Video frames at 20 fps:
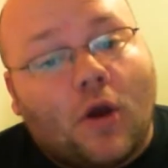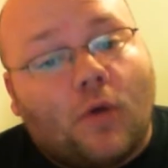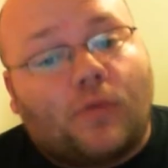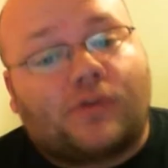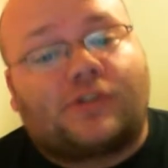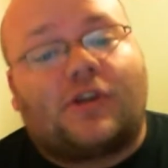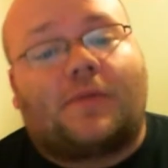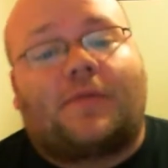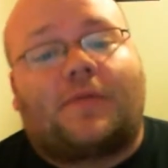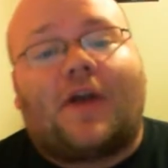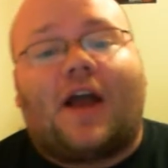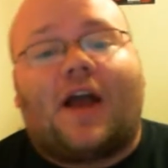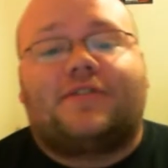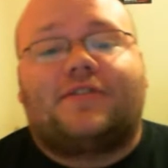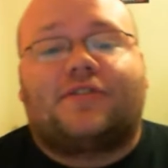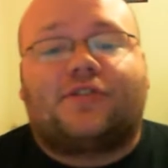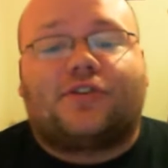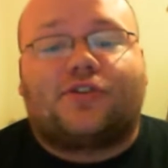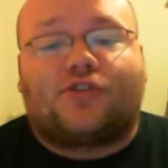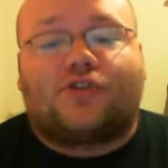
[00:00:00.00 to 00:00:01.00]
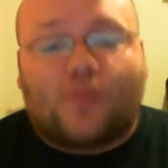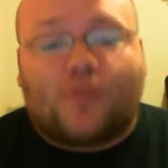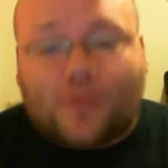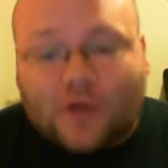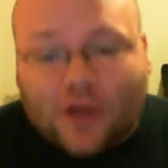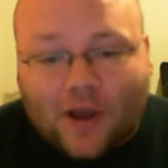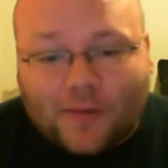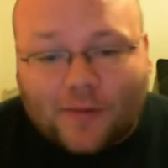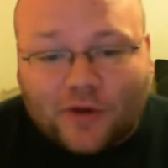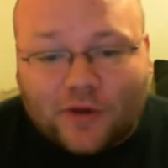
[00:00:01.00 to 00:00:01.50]
What's up guys, this is
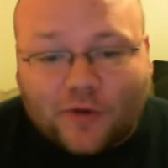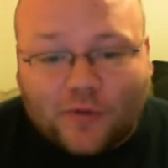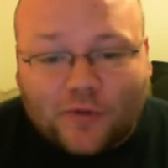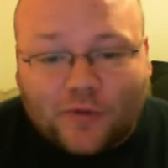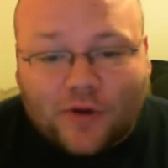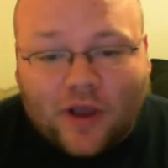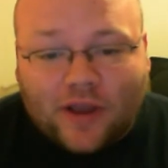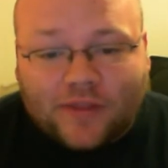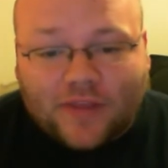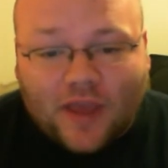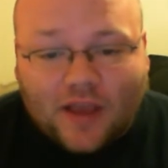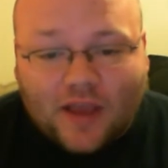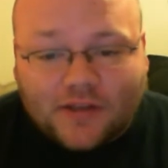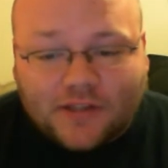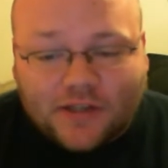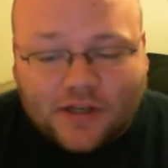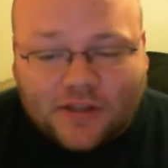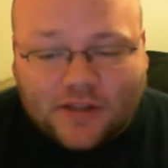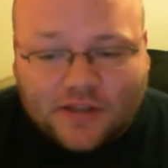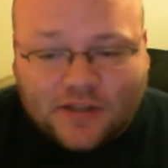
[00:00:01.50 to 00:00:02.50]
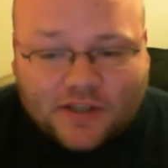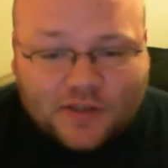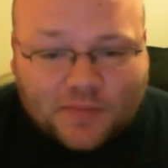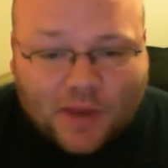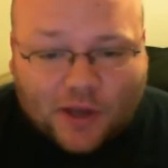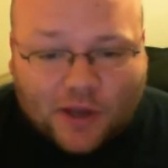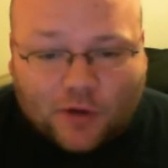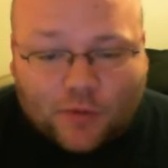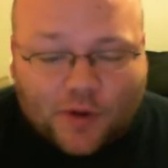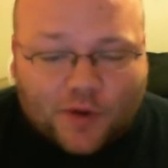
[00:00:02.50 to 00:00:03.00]
Super Kami Guru 9000 and this is
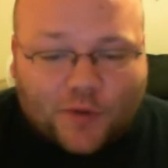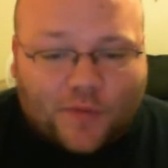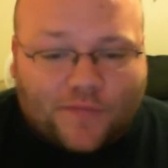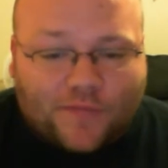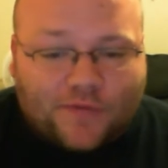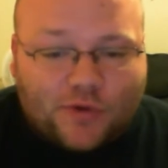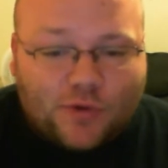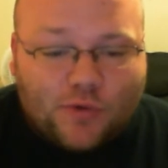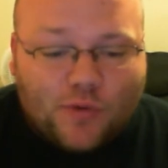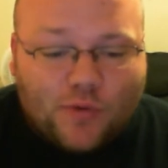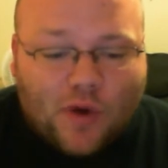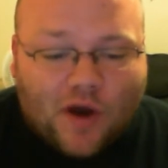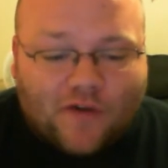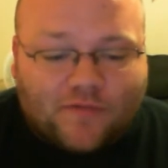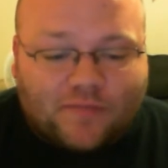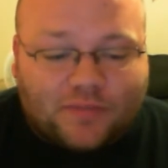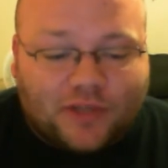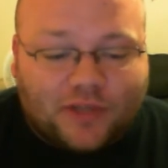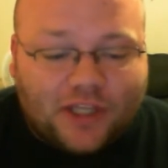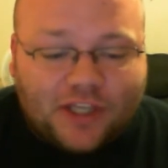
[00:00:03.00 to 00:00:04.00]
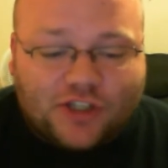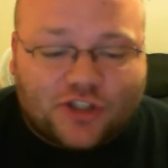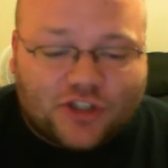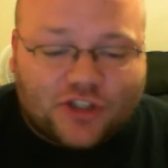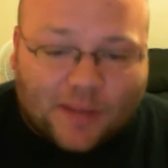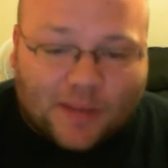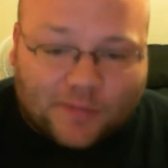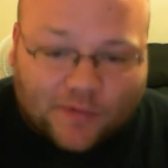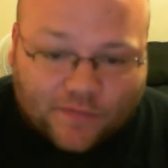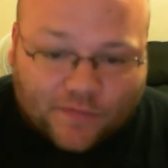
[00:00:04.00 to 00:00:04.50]
my quick review of Bleach
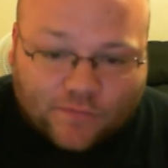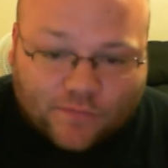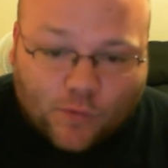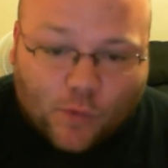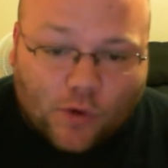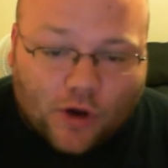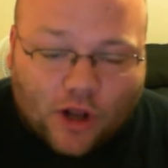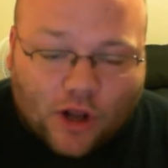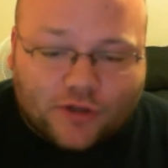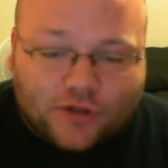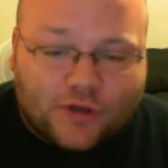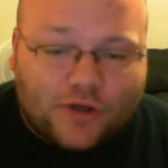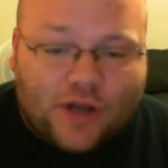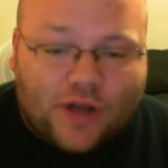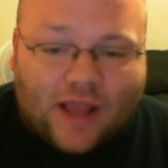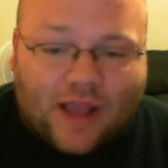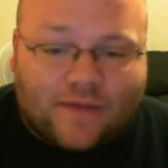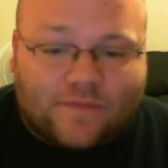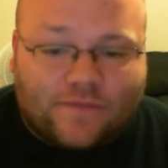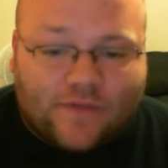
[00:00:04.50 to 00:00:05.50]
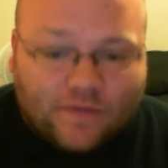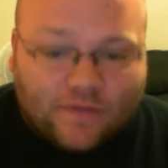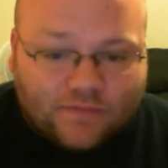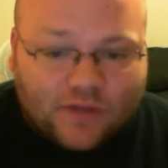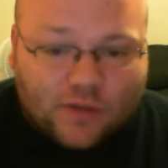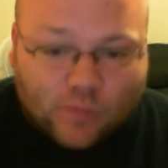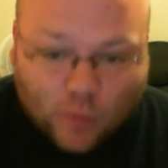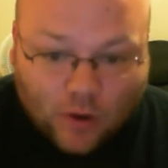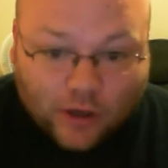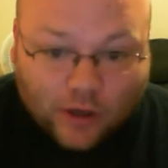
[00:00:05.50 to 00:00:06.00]
chapter
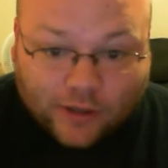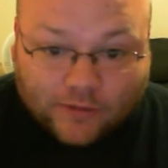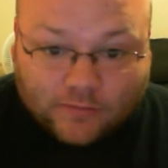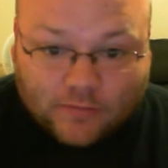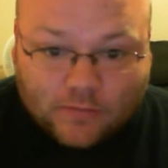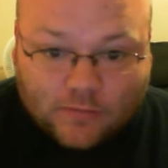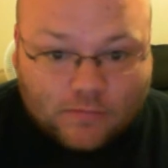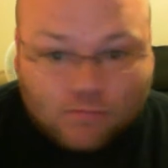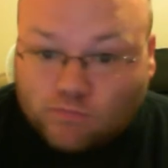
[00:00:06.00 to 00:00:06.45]
451.